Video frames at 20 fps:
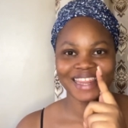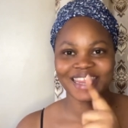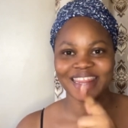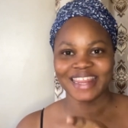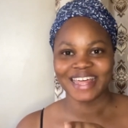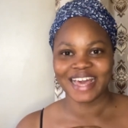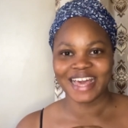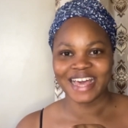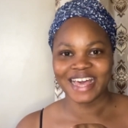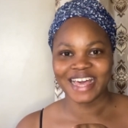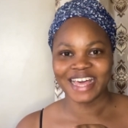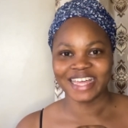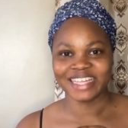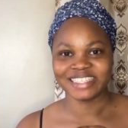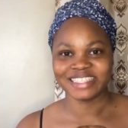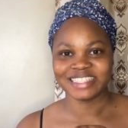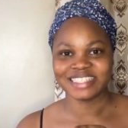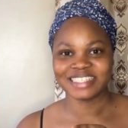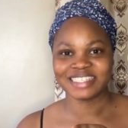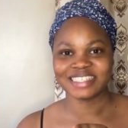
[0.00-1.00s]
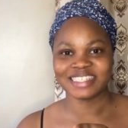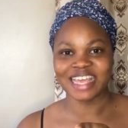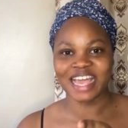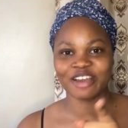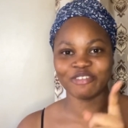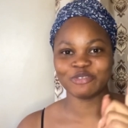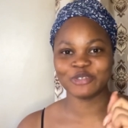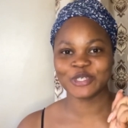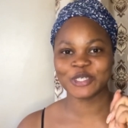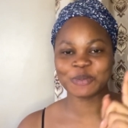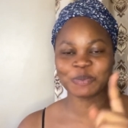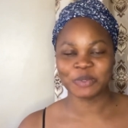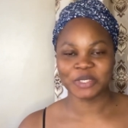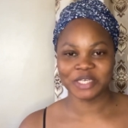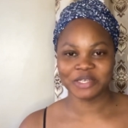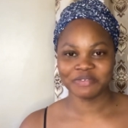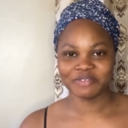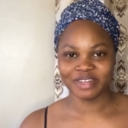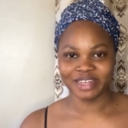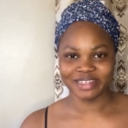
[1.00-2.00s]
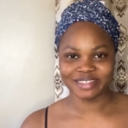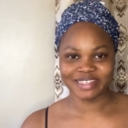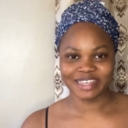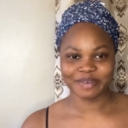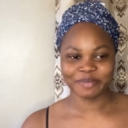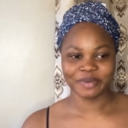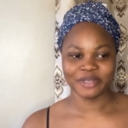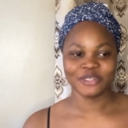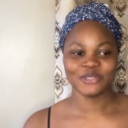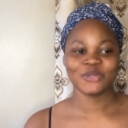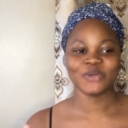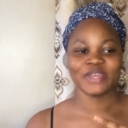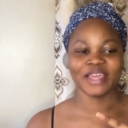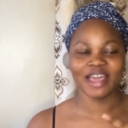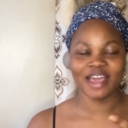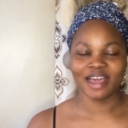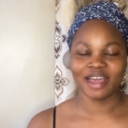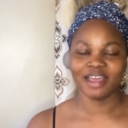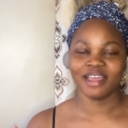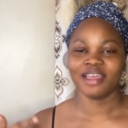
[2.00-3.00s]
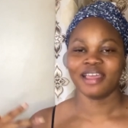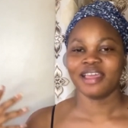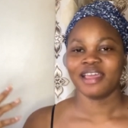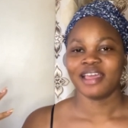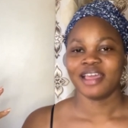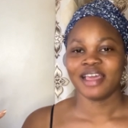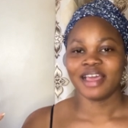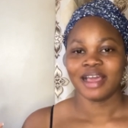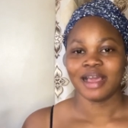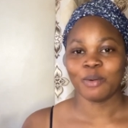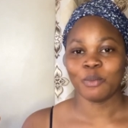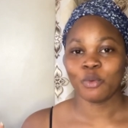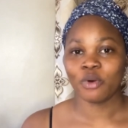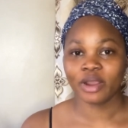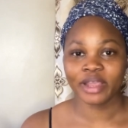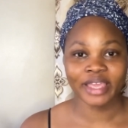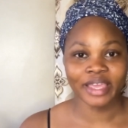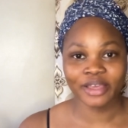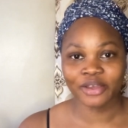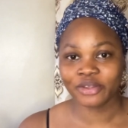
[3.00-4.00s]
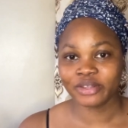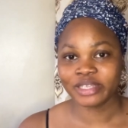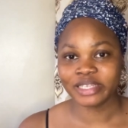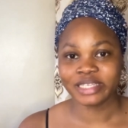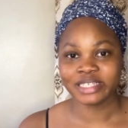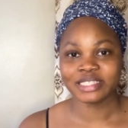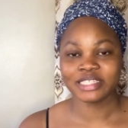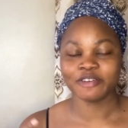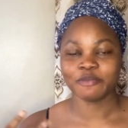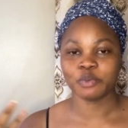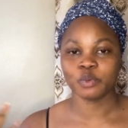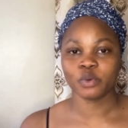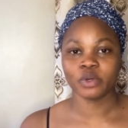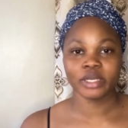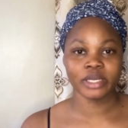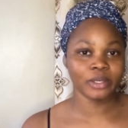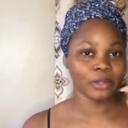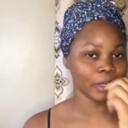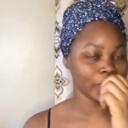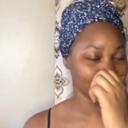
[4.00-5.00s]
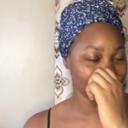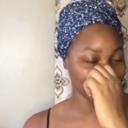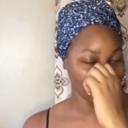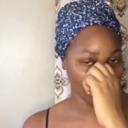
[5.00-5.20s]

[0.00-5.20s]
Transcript: that I've just been given assignment. So yeah, I'm working on it. I've been working on it